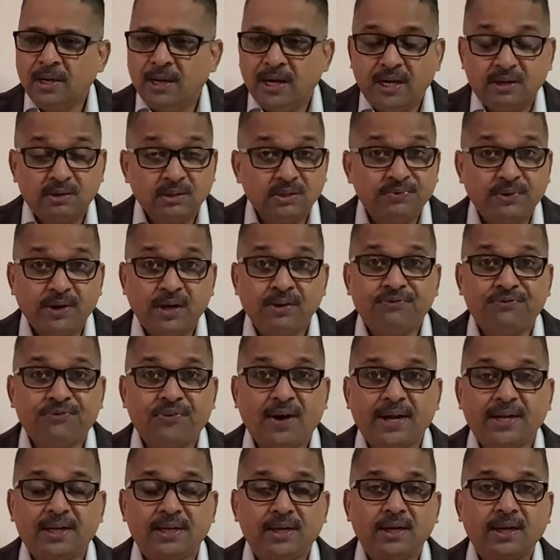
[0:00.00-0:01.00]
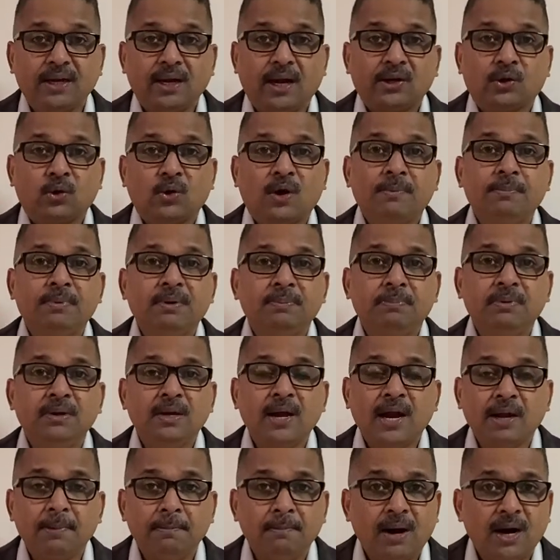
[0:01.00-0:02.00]
it was very frightening i could have been
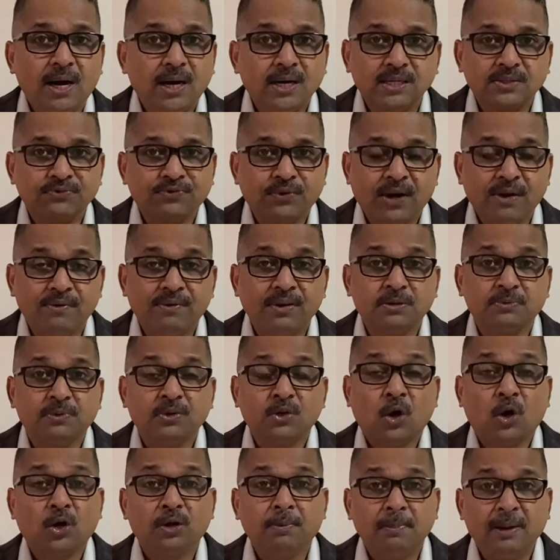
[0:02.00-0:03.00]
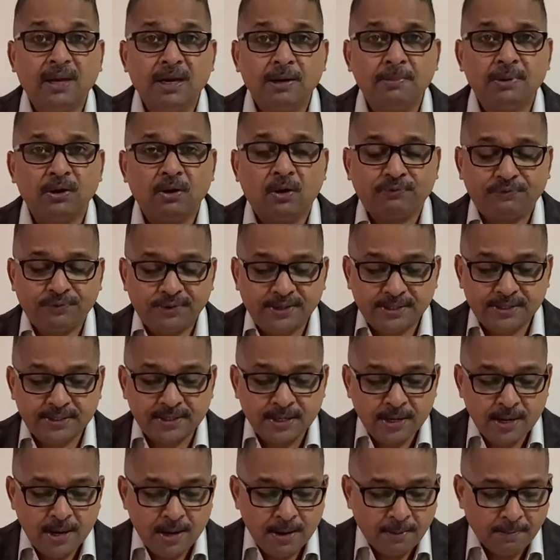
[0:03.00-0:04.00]
behind bars forever it's a non-bailable offense